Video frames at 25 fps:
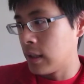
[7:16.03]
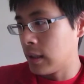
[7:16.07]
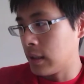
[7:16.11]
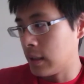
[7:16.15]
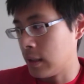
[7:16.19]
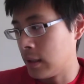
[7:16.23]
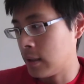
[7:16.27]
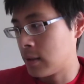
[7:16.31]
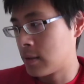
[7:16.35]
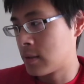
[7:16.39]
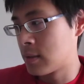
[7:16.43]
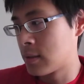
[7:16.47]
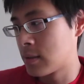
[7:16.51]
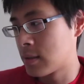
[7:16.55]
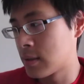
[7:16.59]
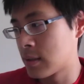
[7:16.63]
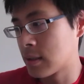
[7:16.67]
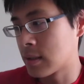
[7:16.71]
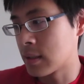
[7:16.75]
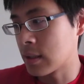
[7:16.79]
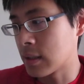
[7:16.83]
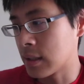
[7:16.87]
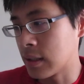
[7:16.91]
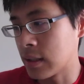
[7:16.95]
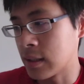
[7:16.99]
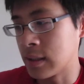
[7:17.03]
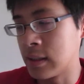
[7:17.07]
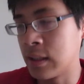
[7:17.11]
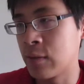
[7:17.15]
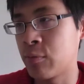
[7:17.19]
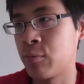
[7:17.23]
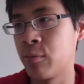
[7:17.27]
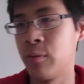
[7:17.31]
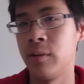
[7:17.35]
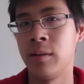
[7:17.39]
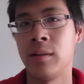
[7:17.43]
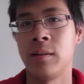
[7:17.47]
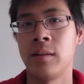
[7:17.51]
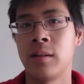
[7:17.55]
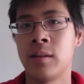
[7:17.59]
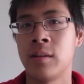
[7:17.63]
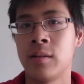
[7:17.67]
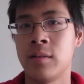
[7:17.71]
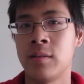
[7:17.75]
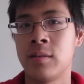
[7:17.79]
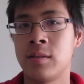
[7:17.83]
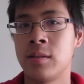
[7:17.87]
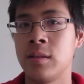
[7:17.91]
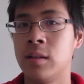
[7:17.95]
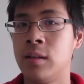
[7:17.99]
it's different,
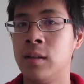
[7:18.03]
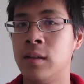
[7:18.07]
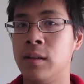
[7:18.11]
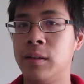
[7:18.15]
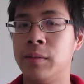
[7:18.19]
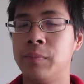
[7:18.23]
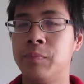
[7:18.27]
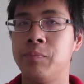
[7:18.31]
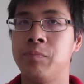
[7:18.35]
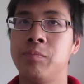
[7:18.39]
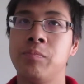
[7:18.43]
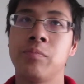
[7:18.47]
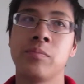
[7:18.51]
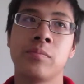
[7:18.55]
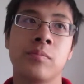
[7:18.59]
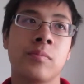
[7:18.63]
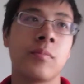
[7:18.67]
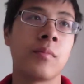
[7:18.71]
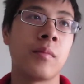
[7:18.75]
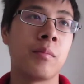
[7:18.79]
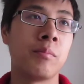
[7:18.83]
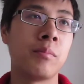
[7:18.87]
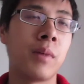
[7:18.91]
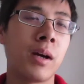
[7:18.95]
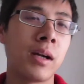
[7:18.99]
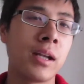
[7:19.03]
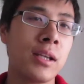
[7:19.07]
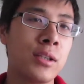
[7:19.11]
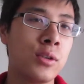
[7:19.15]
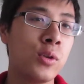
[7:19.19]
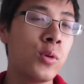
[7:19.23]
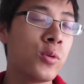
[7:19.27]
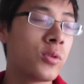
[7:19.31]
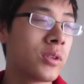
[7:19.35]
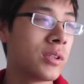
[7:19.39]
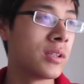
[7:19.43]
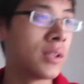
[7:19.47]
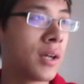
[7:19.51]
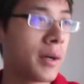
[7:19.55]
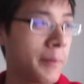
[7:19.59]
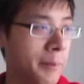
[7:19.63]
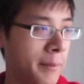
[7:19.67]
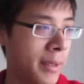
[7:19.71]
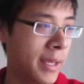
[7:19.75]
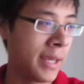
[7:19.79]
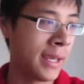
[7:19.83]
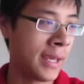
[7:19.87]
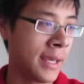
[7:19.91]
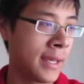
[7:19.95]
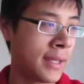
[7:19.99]
because money's loosened up,
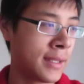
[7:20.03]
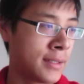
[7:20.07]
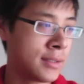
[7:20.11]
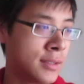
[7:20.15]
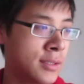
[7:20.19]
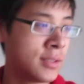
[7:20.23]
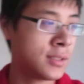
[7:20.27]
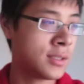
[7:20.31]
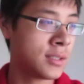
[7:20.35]
and